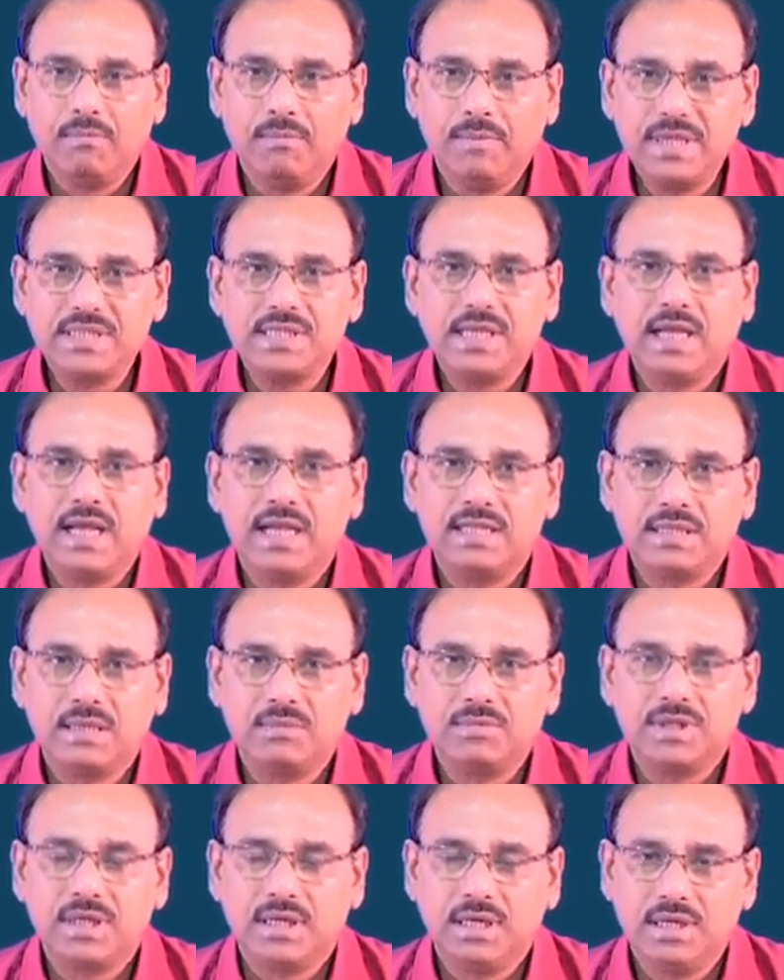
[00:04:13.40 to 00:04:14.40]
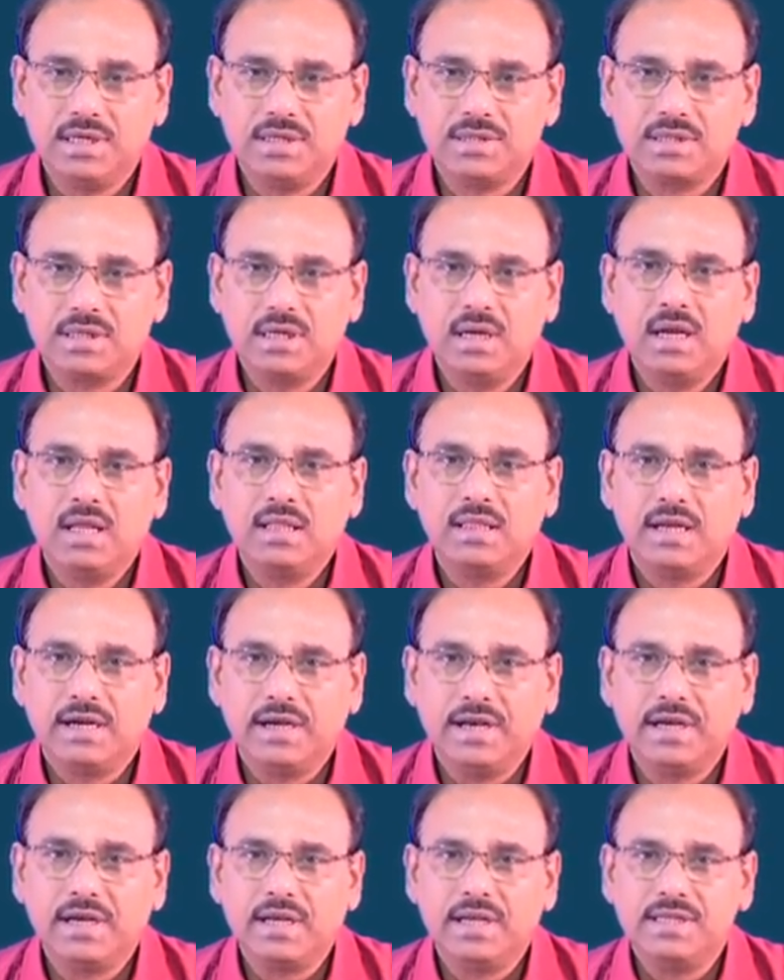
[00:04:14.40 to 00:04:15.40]
basic assumption is
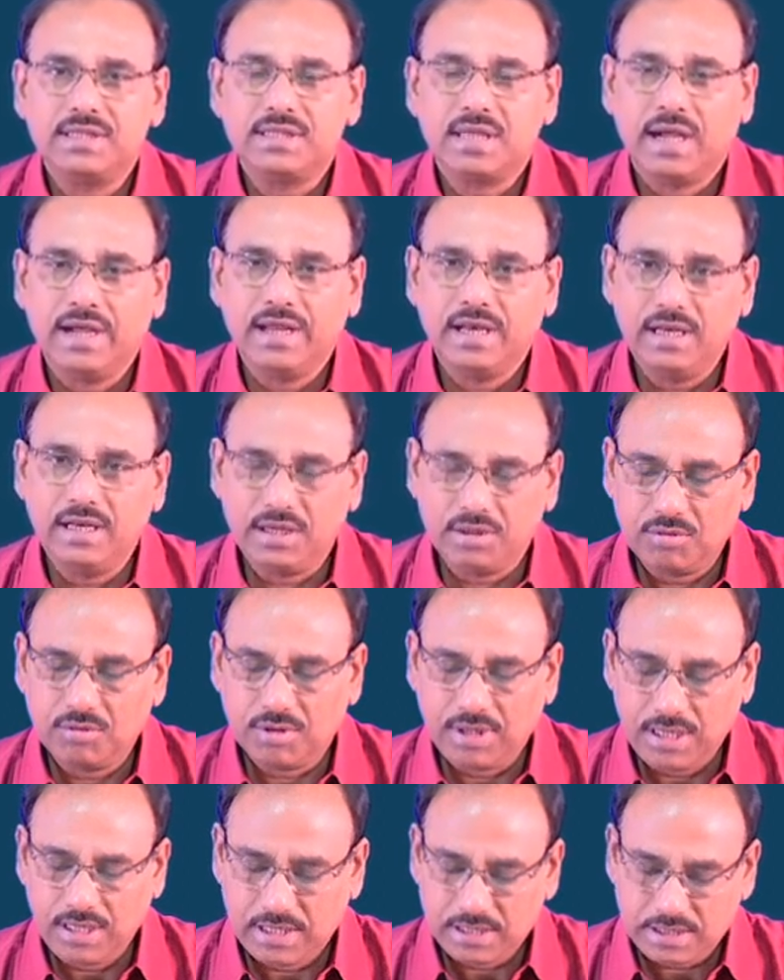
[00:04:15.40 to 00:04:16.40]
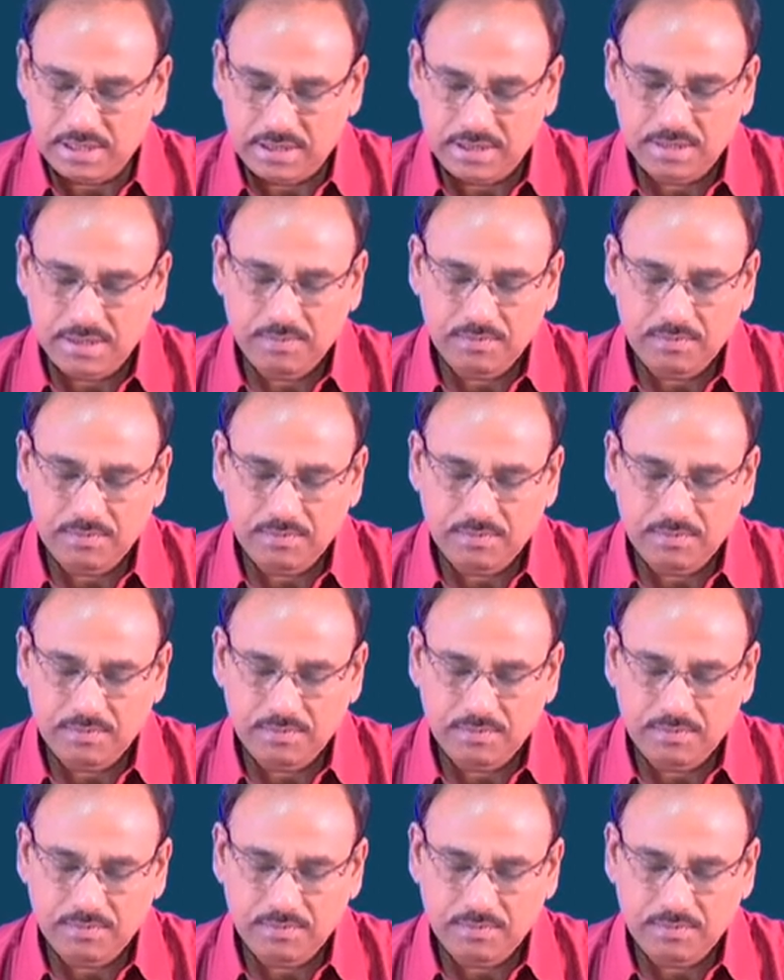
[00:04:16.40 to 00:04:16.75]
that data is highly correlated.